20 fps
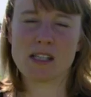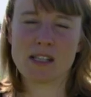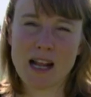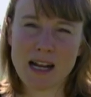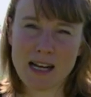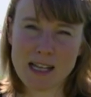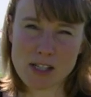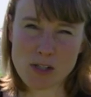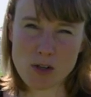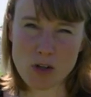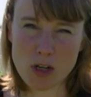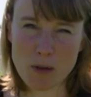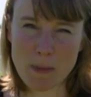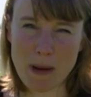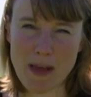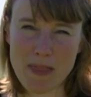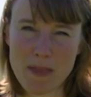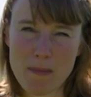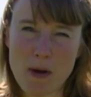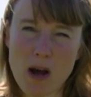So now let's talk
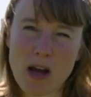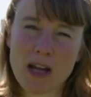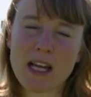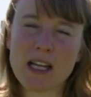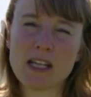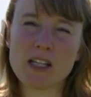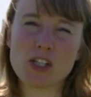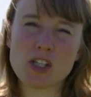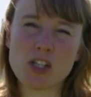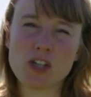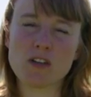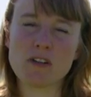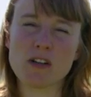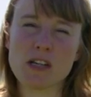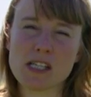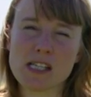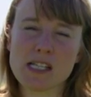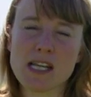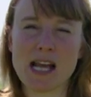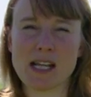about the Markel
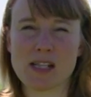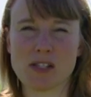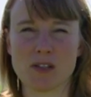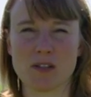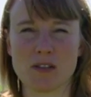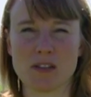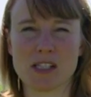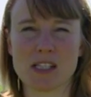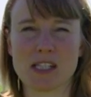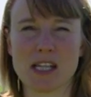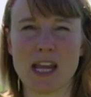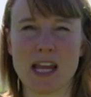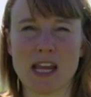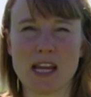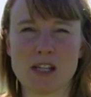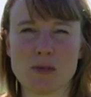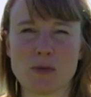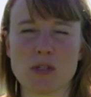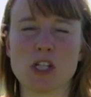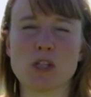Insurance Nassau
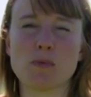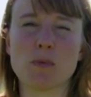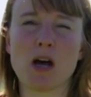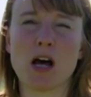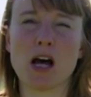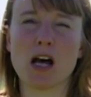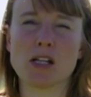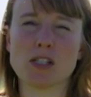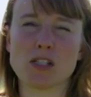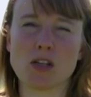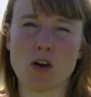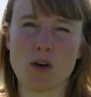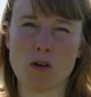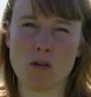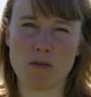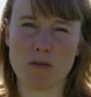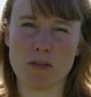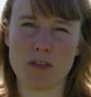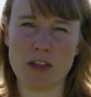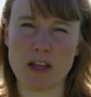Stakes, which is part
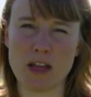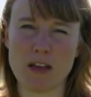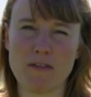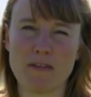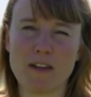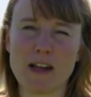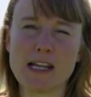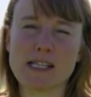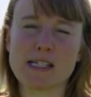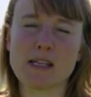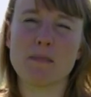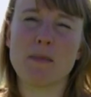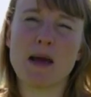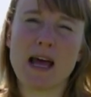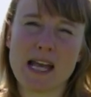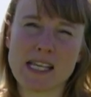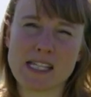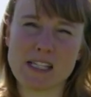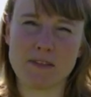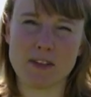of the Fillies and
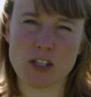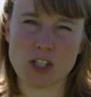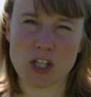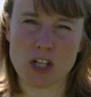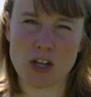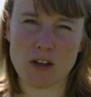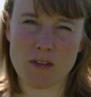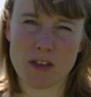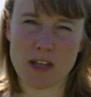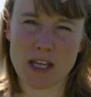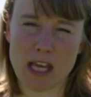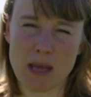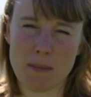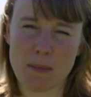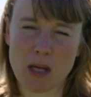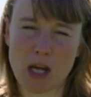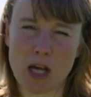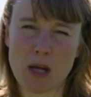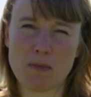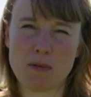Mares division of the
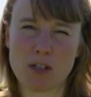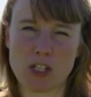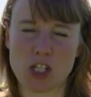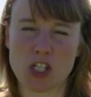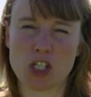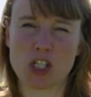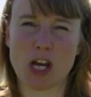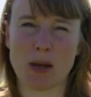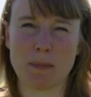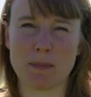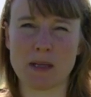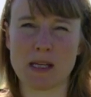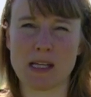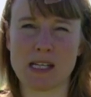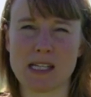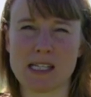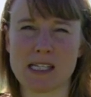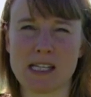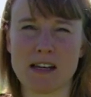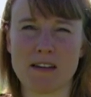Kipco British
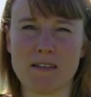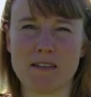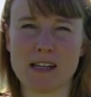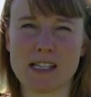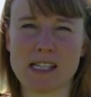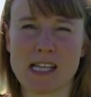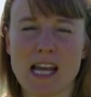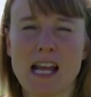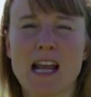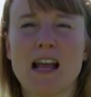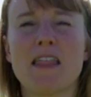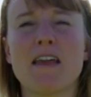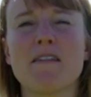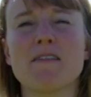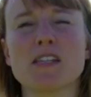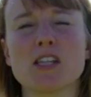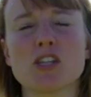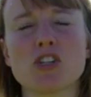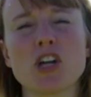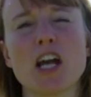Champions Series. There
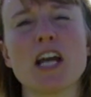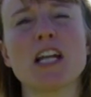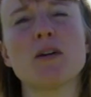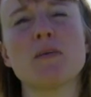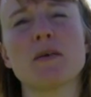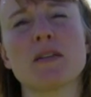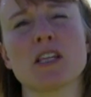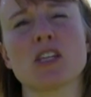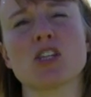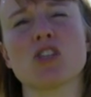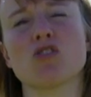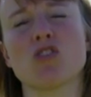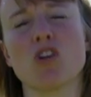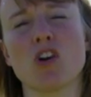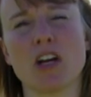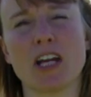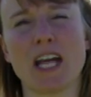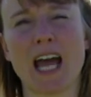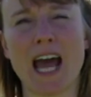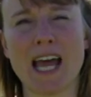is a trainer with a
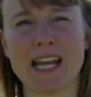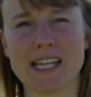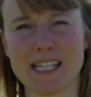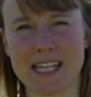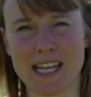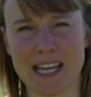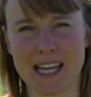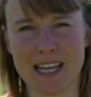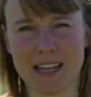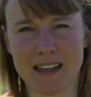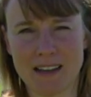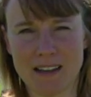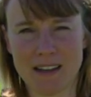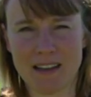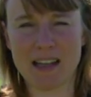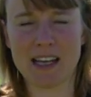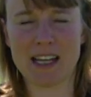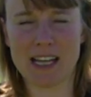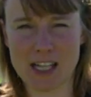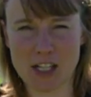strong hand here,
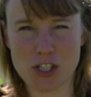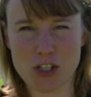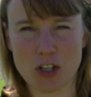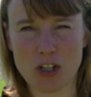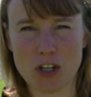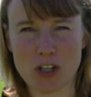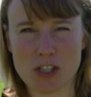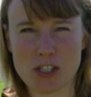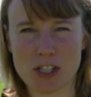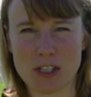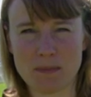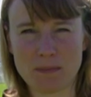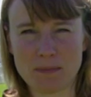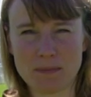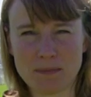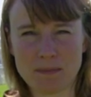and he's John Gosden.